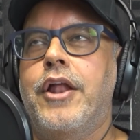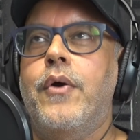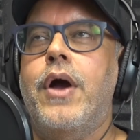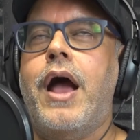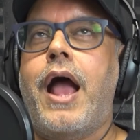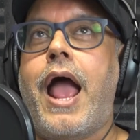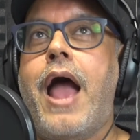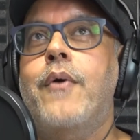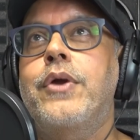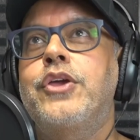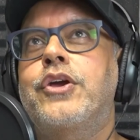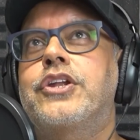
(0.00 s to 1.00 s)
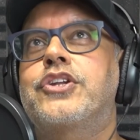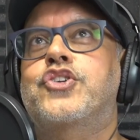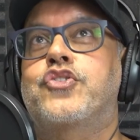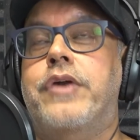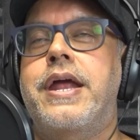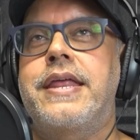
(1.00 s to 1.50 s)
how are you going to
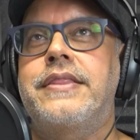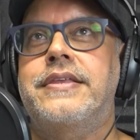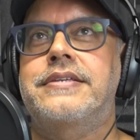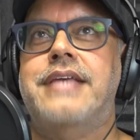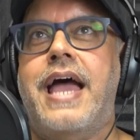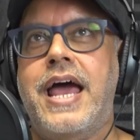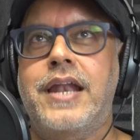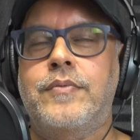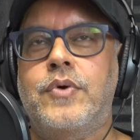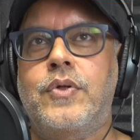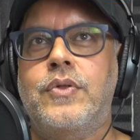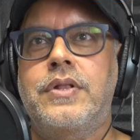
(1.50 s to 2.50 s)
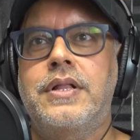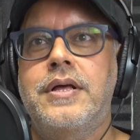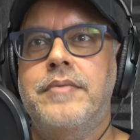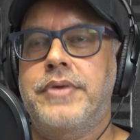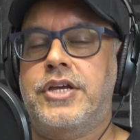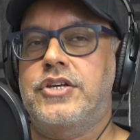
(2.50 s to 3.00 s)
train this animal?
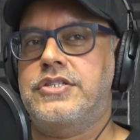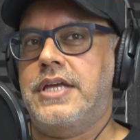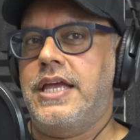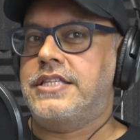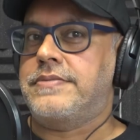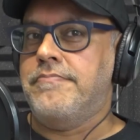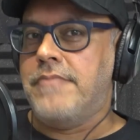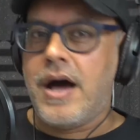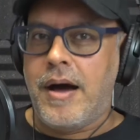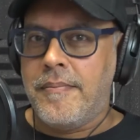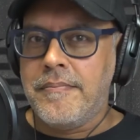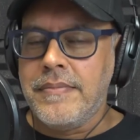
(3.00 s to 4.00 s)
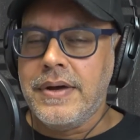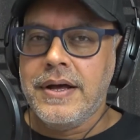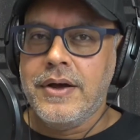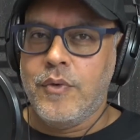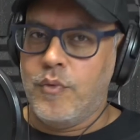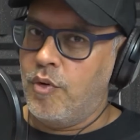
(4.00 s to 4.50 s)
Because its mum
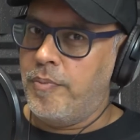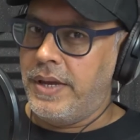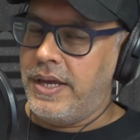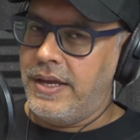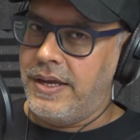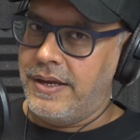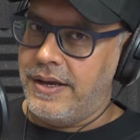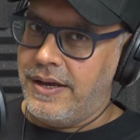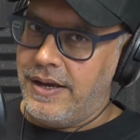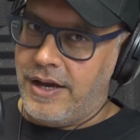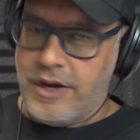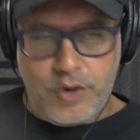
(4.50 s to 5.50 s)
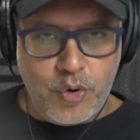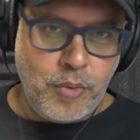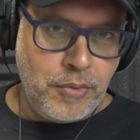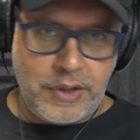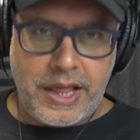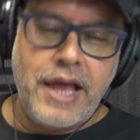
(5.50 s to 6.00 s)
will be a
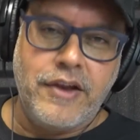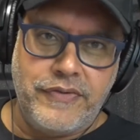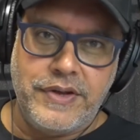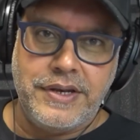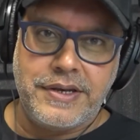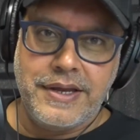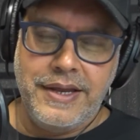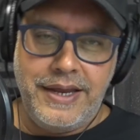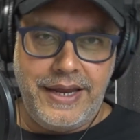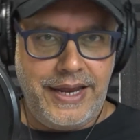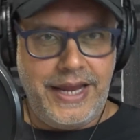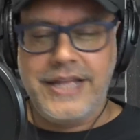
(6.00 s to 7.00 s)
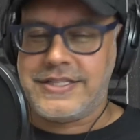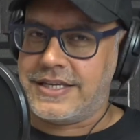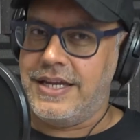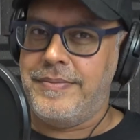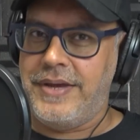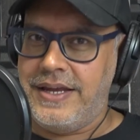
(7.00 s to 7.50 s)
normal elephant. It's
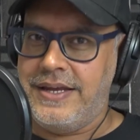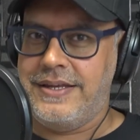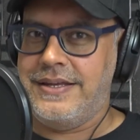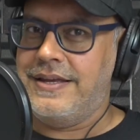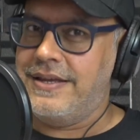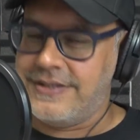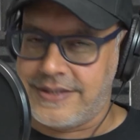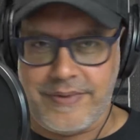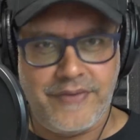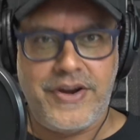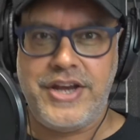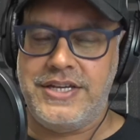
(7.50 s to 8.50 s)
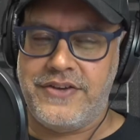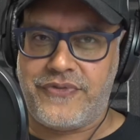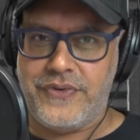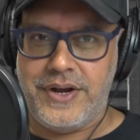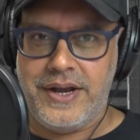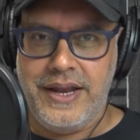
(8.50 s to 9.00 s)
going to be something very
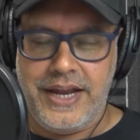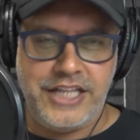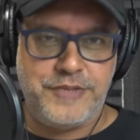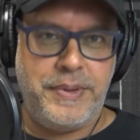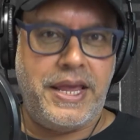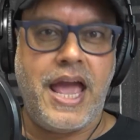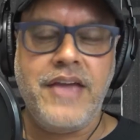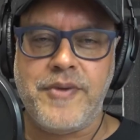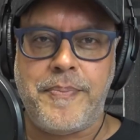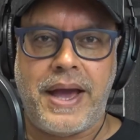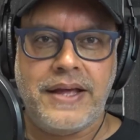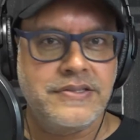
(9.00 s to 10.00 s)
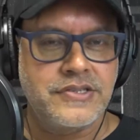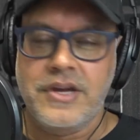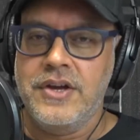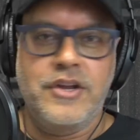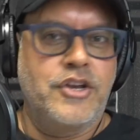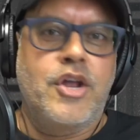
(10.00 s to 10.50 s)
different. Its behavior patterns,
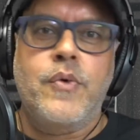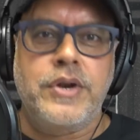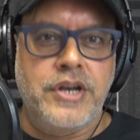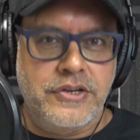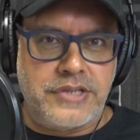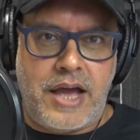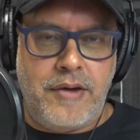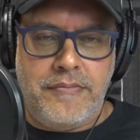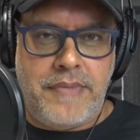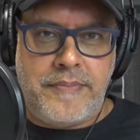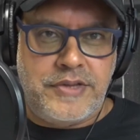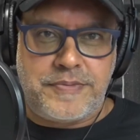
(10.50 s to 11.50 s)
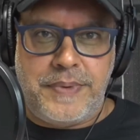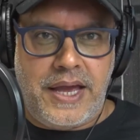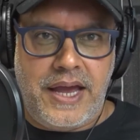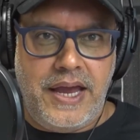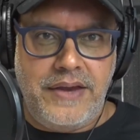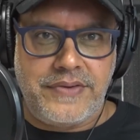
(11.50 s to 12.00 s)
no one knows how mammoths
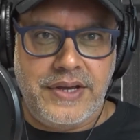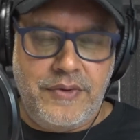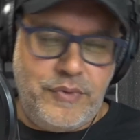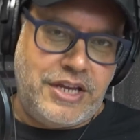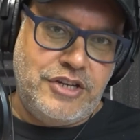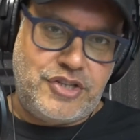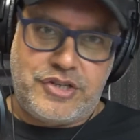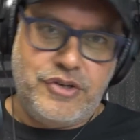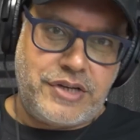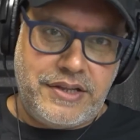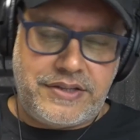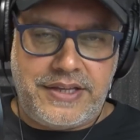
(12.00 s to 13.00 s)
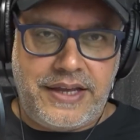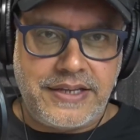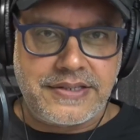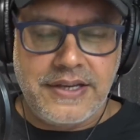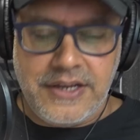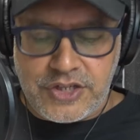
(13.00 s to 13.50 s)
behaved. We can just look at
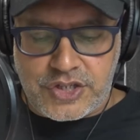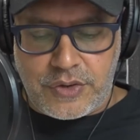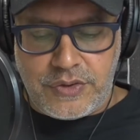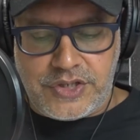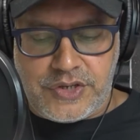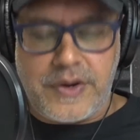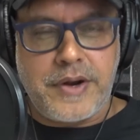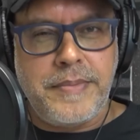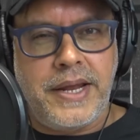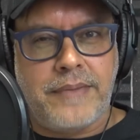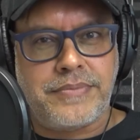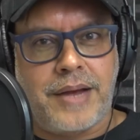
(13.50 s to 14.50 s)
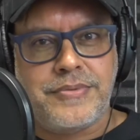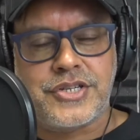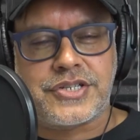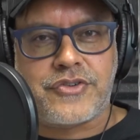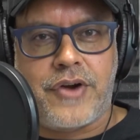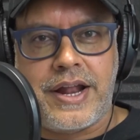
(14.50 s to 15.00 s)
things. So do you know what I mean? I'm
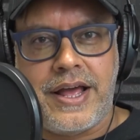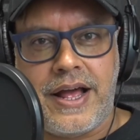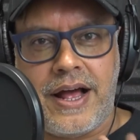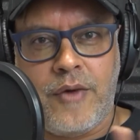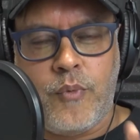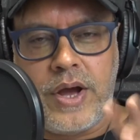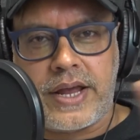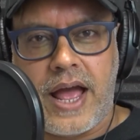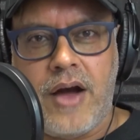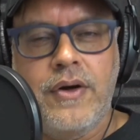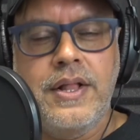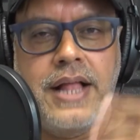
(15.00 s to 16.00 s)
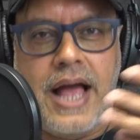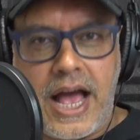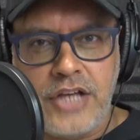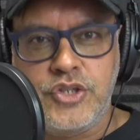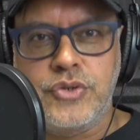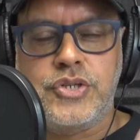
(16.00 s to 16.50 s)
just trying to work out,
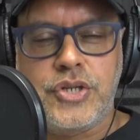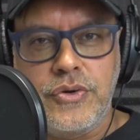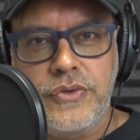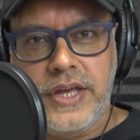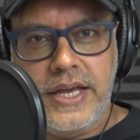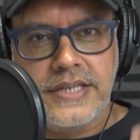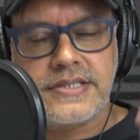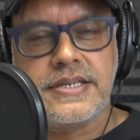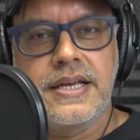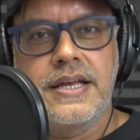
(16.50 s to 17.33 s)
as you do this.